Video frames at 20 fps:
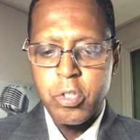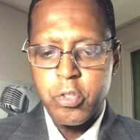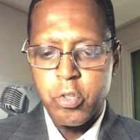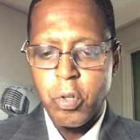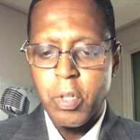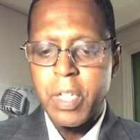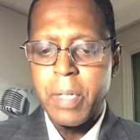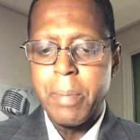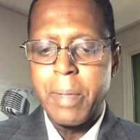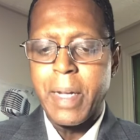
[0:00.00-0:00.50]

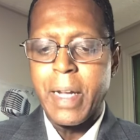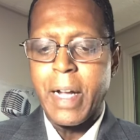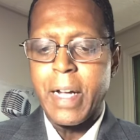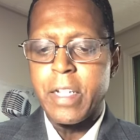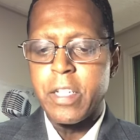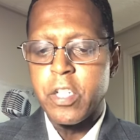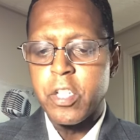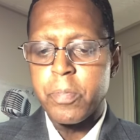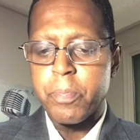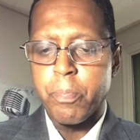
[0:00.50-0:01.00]
Solie
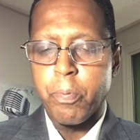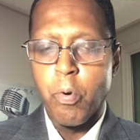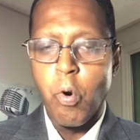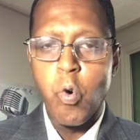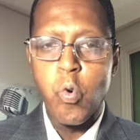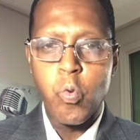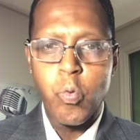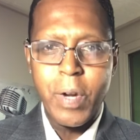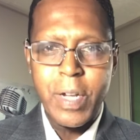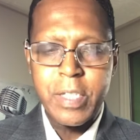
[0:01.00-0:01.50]
began his
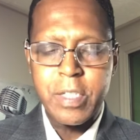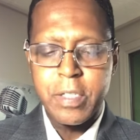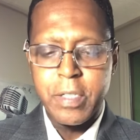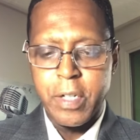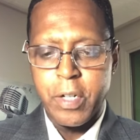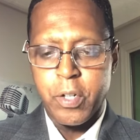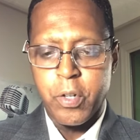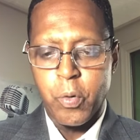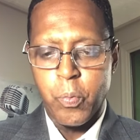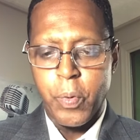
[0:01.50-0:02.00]
pro
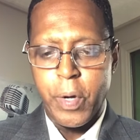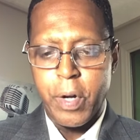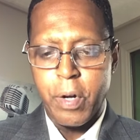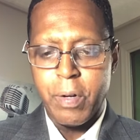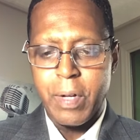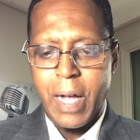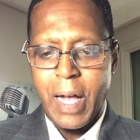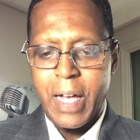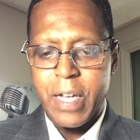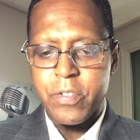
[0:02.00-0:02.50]
wrestling
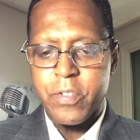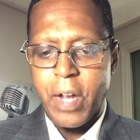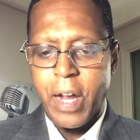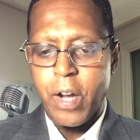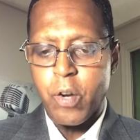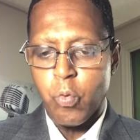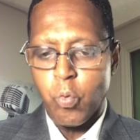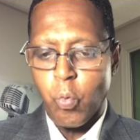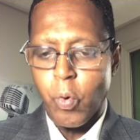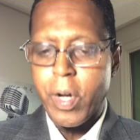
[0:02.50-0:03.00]
career as
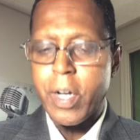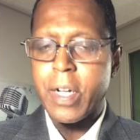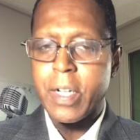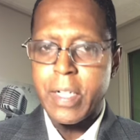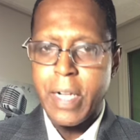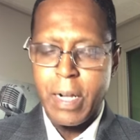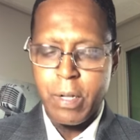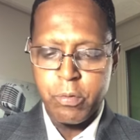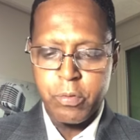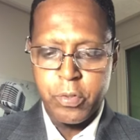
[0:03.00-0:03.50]
a ring
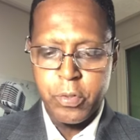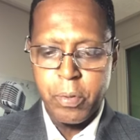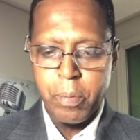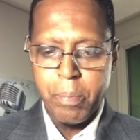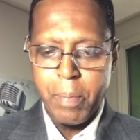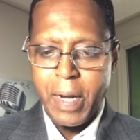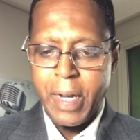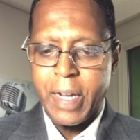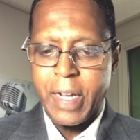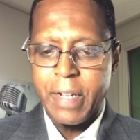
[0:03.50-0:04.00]
announcer,
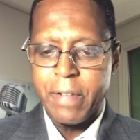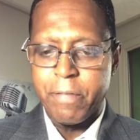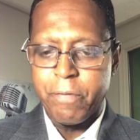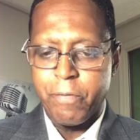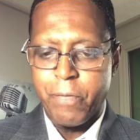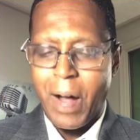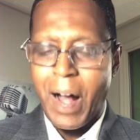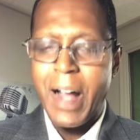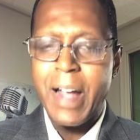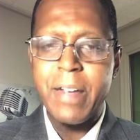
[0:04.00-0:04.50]
making
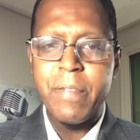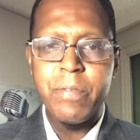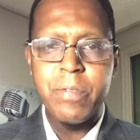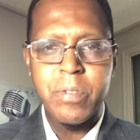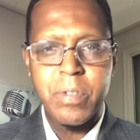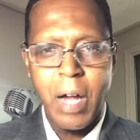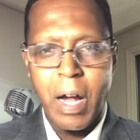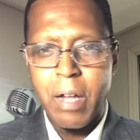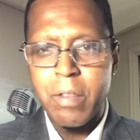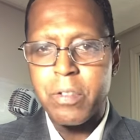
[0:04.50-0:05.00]
$5
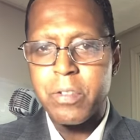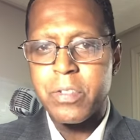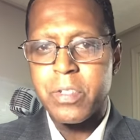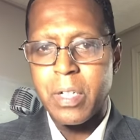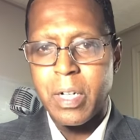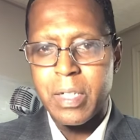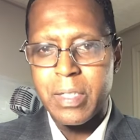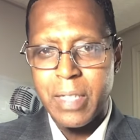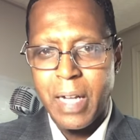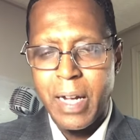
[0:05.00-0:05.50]

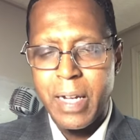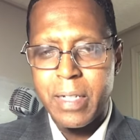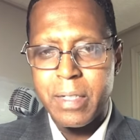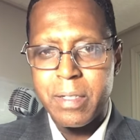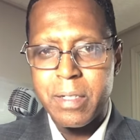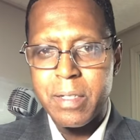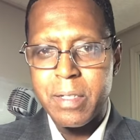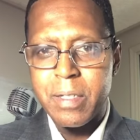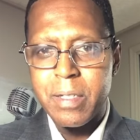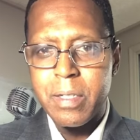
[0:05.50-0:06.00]
a night.
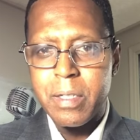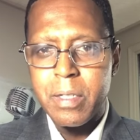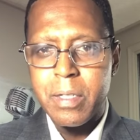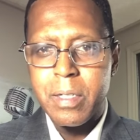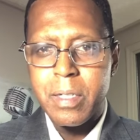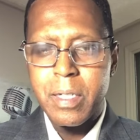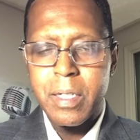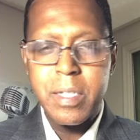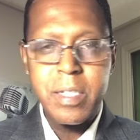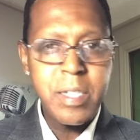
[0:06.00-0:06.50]

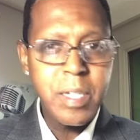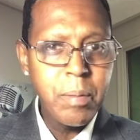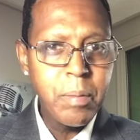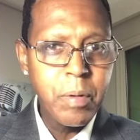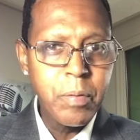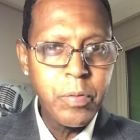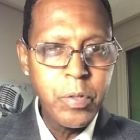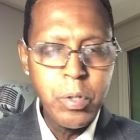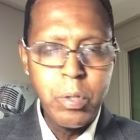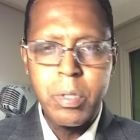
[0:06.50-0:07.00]
And some
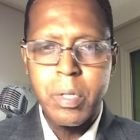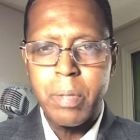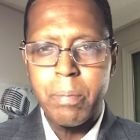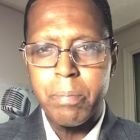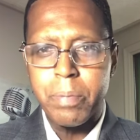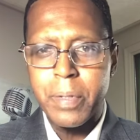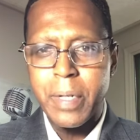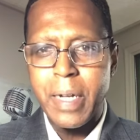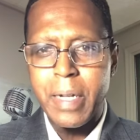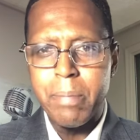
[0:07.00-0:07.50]
of you
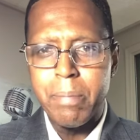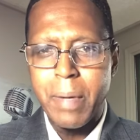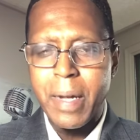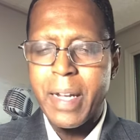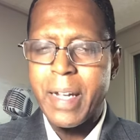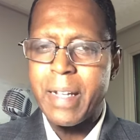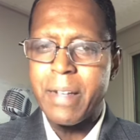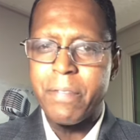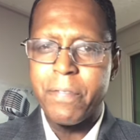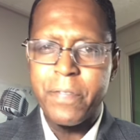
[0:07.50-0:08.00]
complain
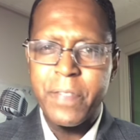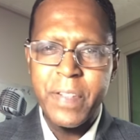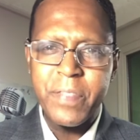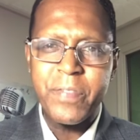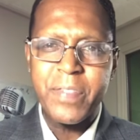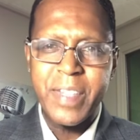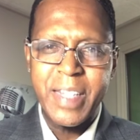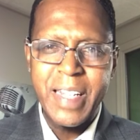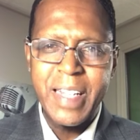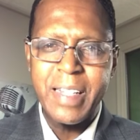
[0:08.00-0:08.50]
making
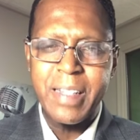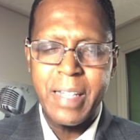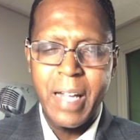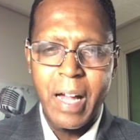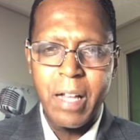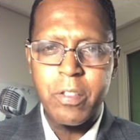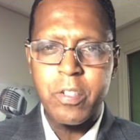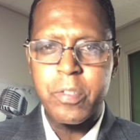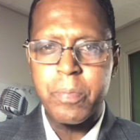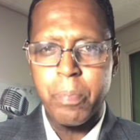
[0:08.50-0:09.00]
$15
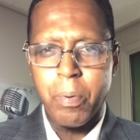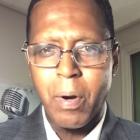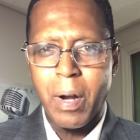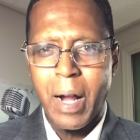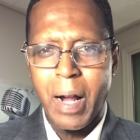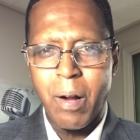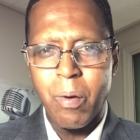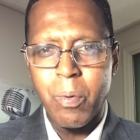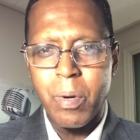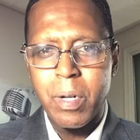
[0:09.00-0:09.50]

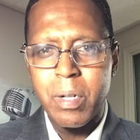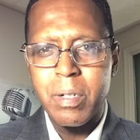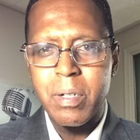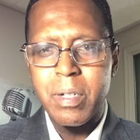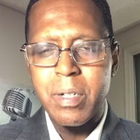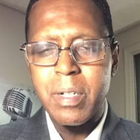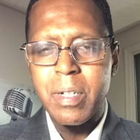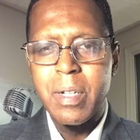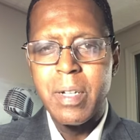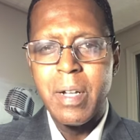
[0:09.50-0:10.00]
per hour.
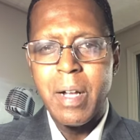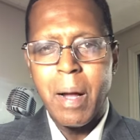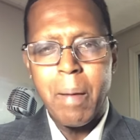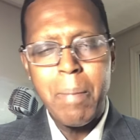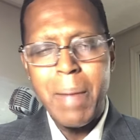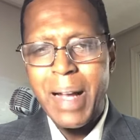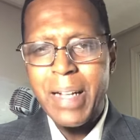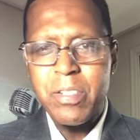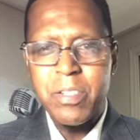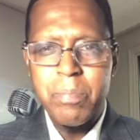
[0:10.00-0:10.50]

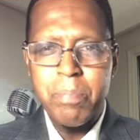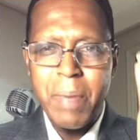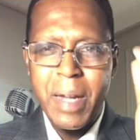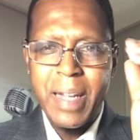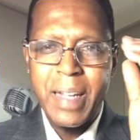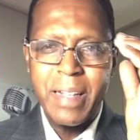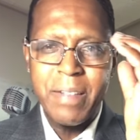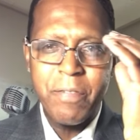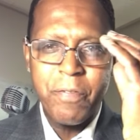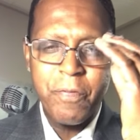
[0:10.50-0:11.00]
Imagine
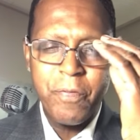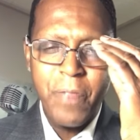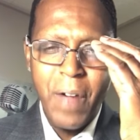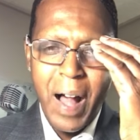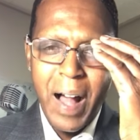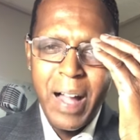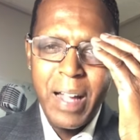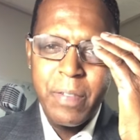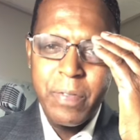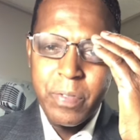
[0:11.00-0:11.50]
making
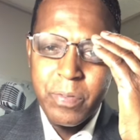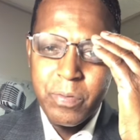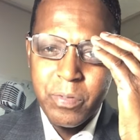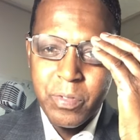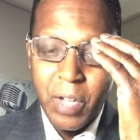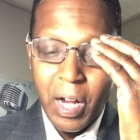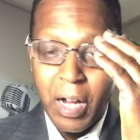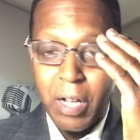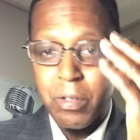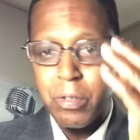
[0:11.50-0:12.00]

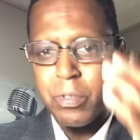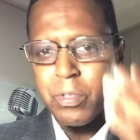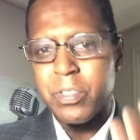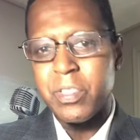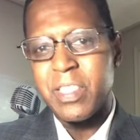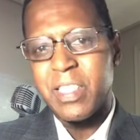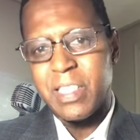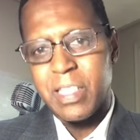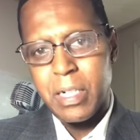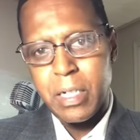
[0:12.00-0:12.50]
$5
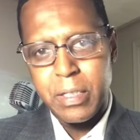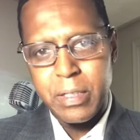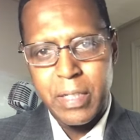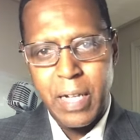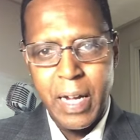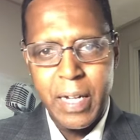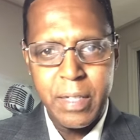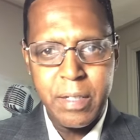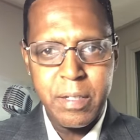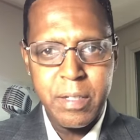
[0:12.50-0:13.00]
a
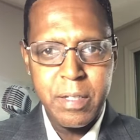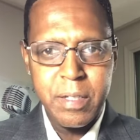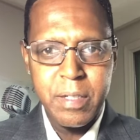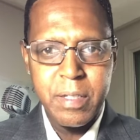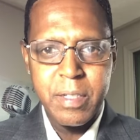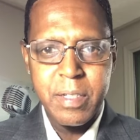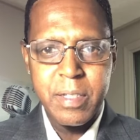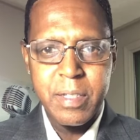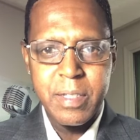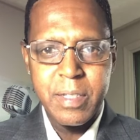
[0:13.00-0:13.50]
night
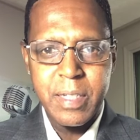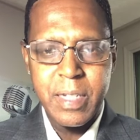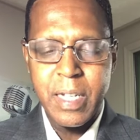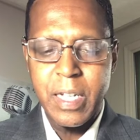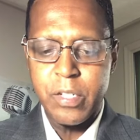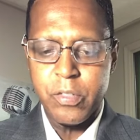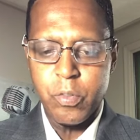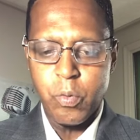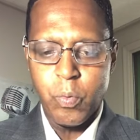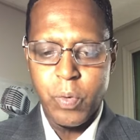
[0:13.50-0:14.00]

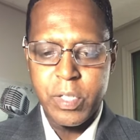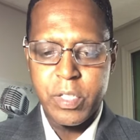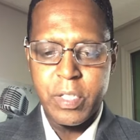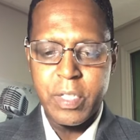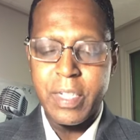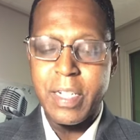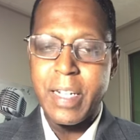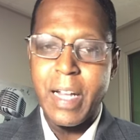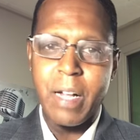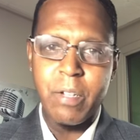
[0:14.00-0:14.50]
as a
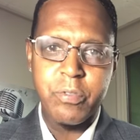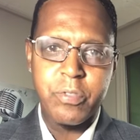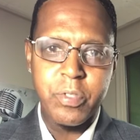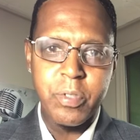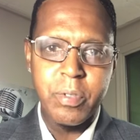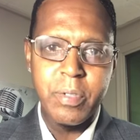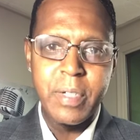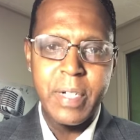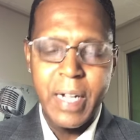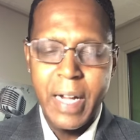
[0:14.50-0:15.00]
wrestling
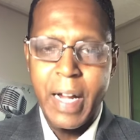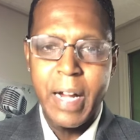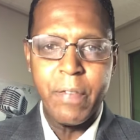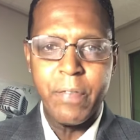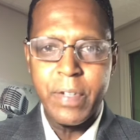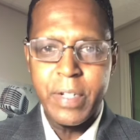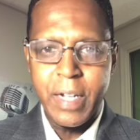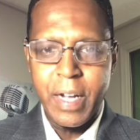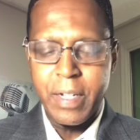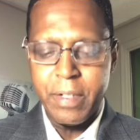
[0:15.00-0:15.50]
announcer
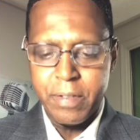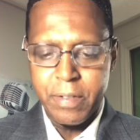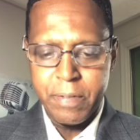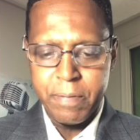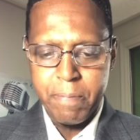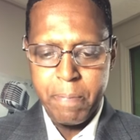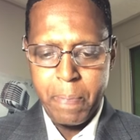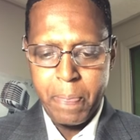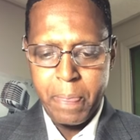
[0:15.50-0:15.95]
every night.